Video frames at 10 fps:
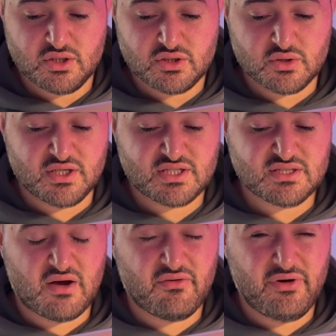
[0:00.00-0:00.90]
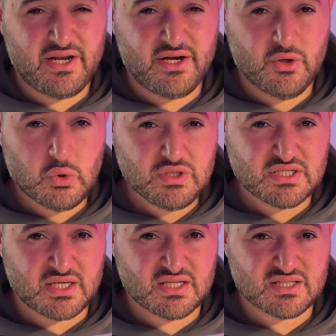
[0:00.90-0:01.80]
so it's not really
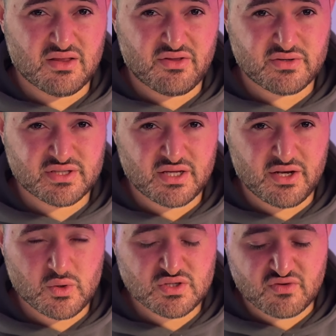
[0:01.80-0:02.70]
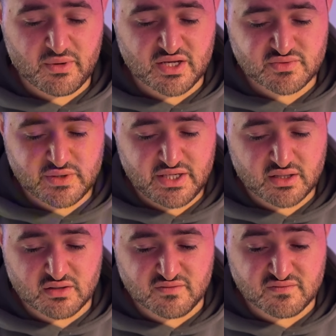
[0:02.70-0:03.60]
noisy. It's the noise from it is really
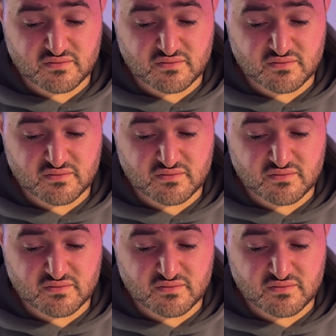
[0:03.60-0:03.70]
kind of,